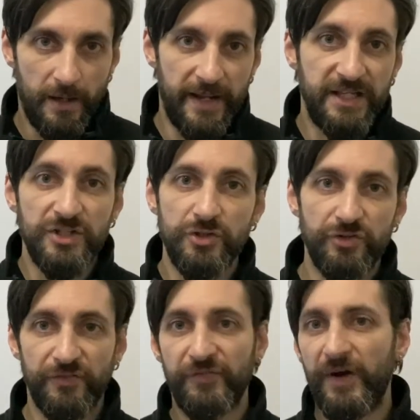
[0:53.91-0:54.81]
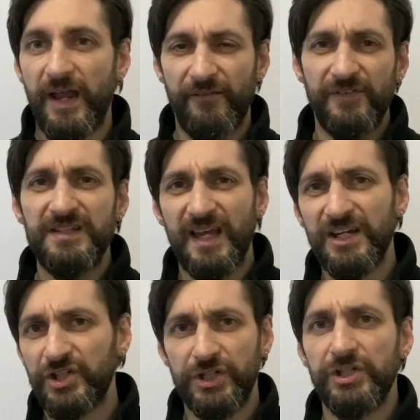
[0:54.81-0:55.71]
I can use it for everyday
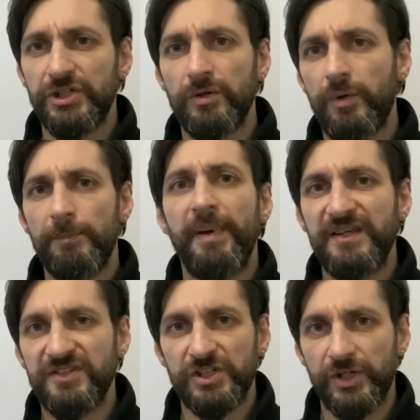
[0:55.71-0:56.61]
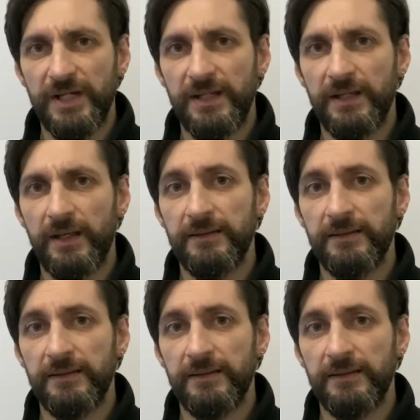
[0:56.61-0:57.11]
traditional and basic training,